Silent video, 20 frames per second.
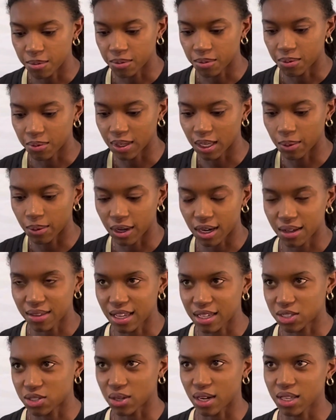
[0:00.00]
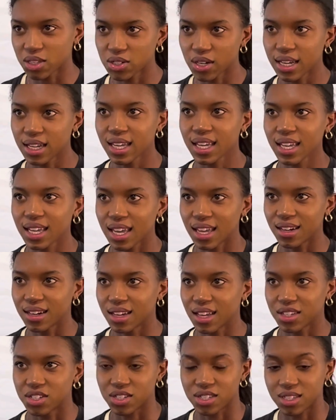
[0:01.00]
really work on that strength training, and
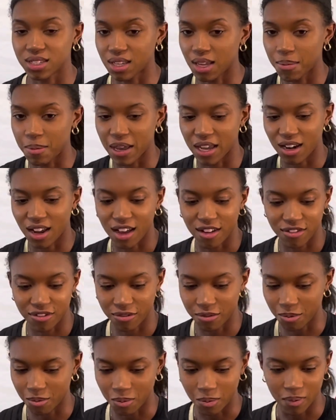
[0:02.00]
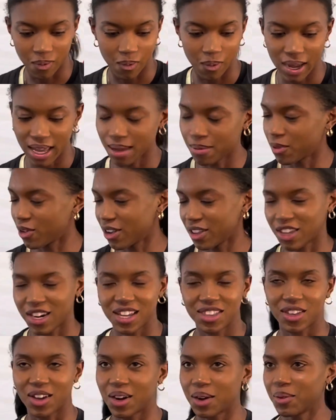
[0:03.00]
it paid off way more than
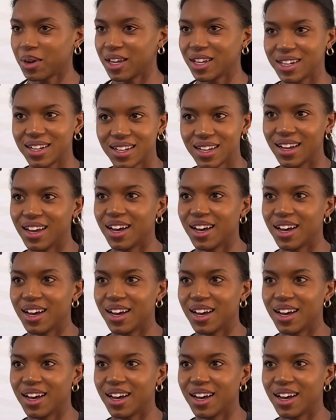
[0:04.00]
I thought it would.